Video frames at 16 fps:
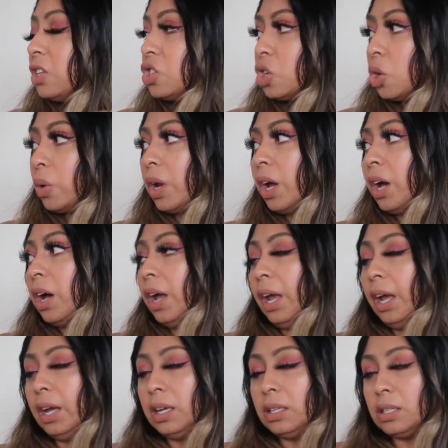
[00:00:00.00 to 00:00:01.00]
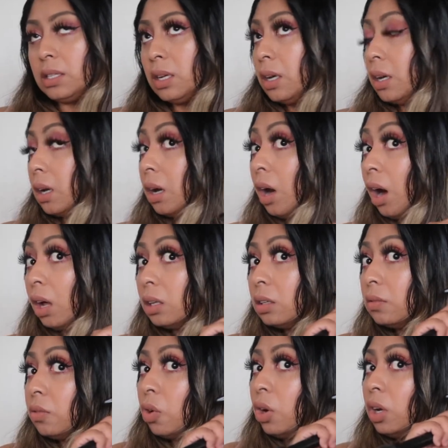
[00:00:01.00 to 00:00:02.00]
soda and
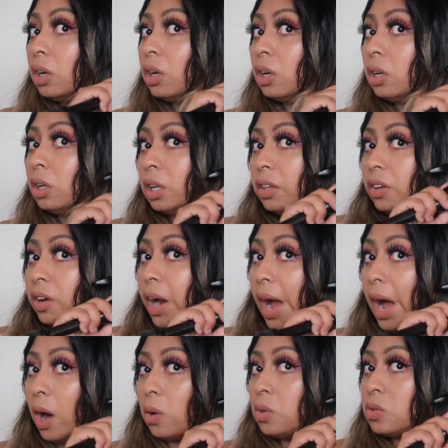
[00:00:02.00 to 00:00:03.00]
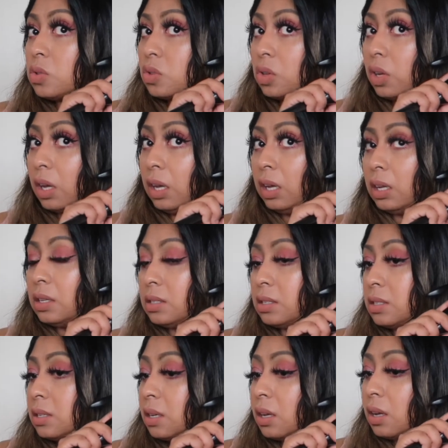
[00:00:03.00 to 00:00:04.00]
olive oil in their house and
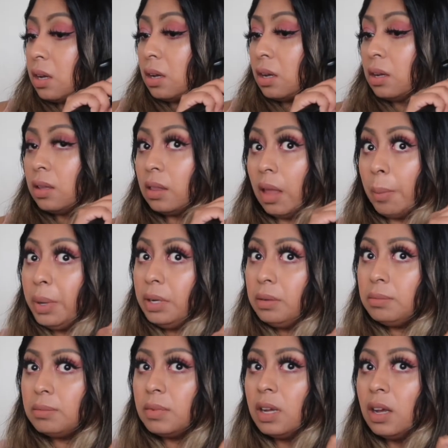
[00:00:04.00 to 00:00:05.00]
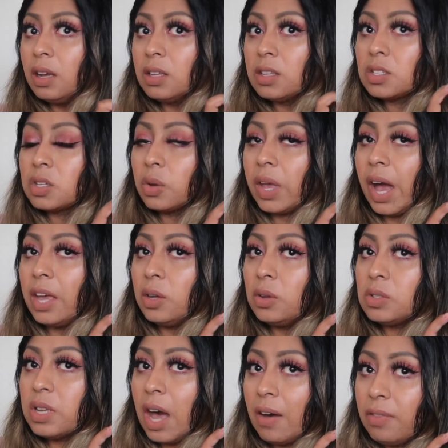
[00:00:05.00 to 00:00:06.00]
lemon. So yeah, I
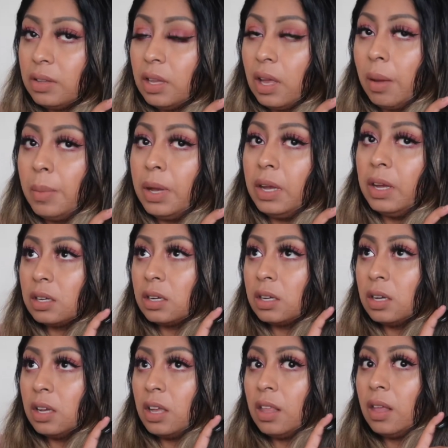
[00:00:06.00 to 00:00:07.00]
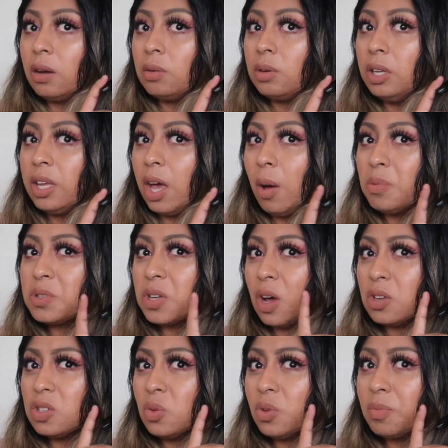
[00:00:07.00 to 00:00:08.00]
use half a lemon. That really helps
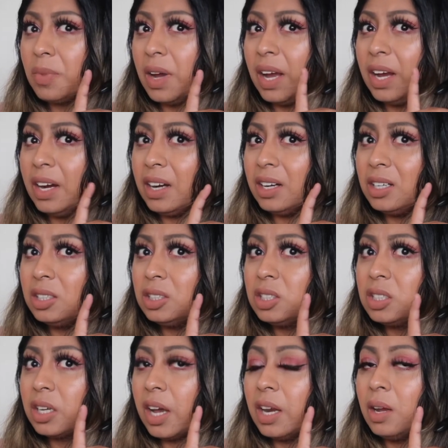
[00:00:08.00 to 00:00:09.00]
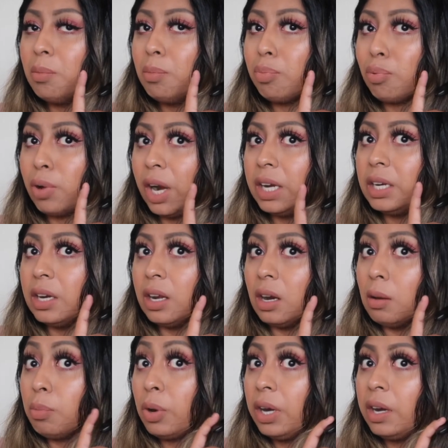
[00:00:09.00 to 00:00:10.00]
also with my hair to kind of brighten it
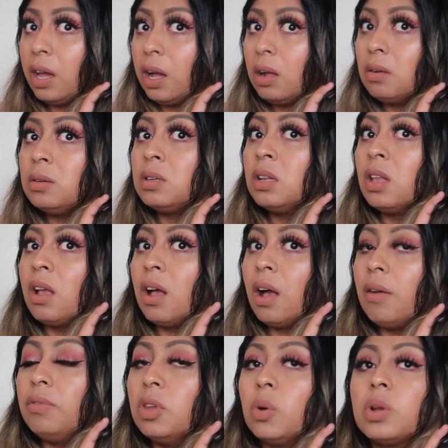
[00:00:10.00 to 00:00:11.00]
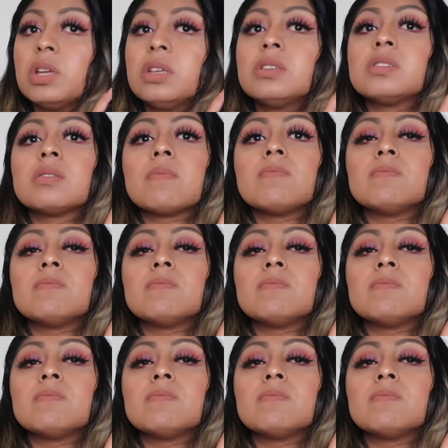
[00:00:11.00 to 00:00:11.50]
up right now. I've noticed,